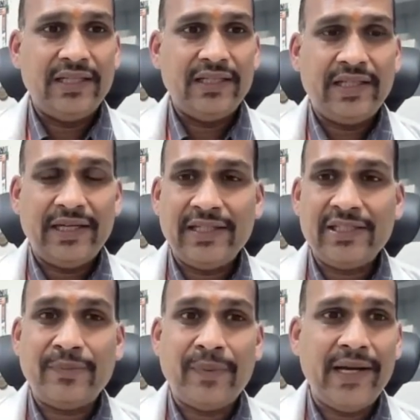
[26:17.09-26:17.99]
That
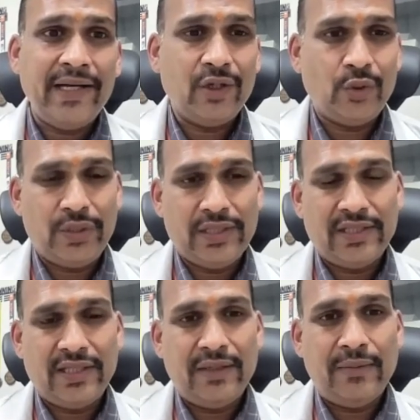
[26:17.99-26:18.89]
is mild
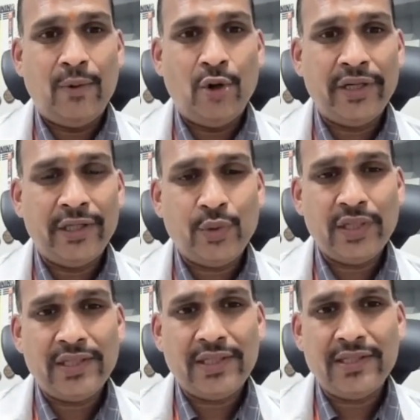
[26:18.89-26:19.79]
OSA. Moderate
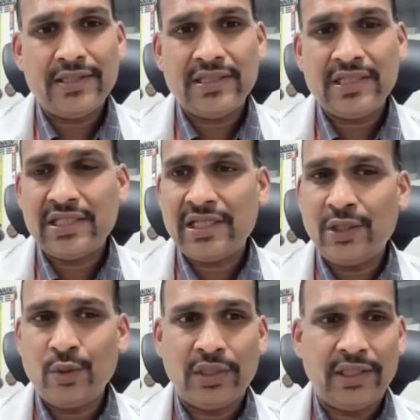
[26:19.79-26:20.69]
OSA is
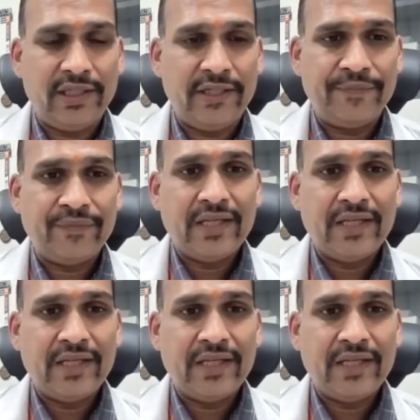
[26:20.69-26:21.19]
16 to 30.